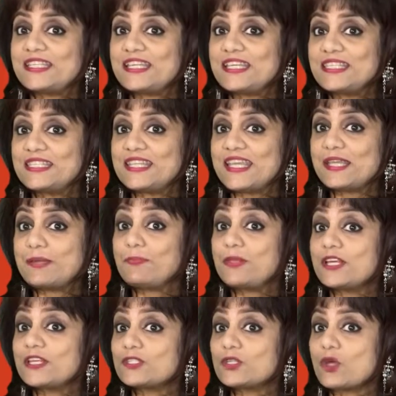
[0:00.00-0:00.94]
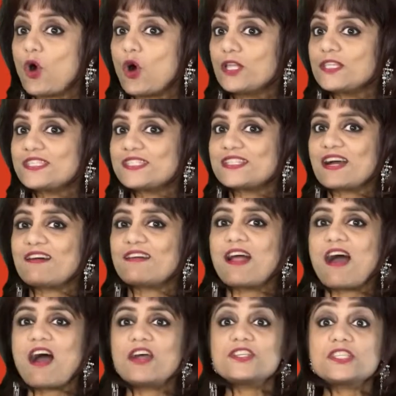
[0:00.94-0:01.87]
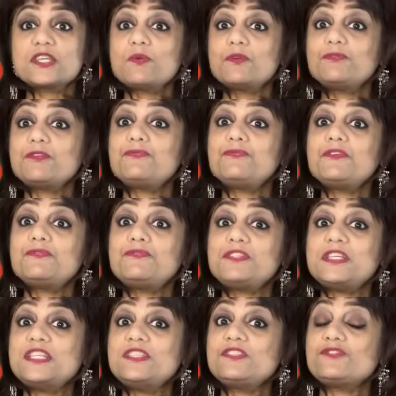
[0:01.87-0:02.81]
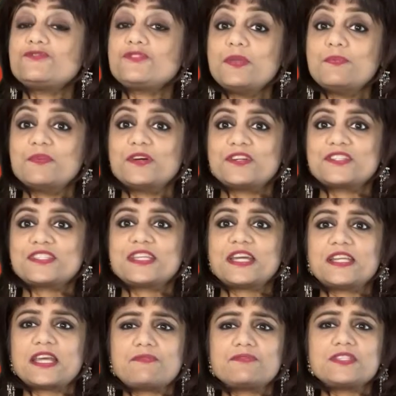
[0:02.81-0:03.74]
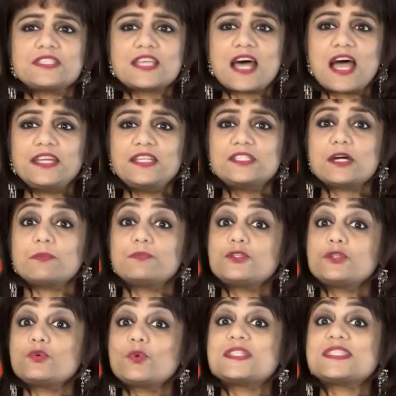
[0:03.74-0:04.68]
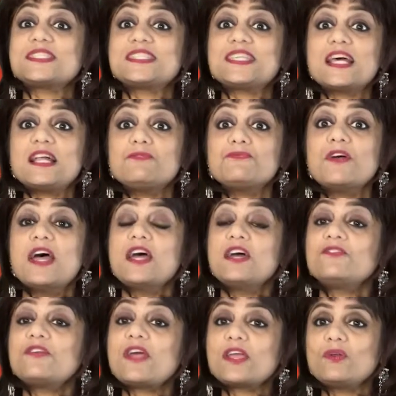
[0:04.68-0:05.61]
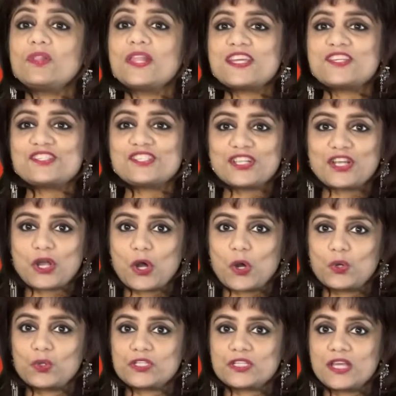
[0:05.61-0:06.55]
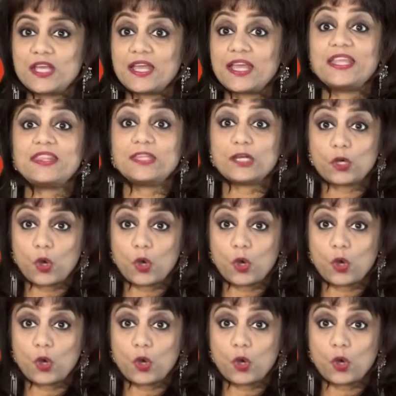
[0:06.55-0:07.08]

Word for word: Disney, plus Hotstar are some of the 15 streamers that have signed up to a self regulation code in the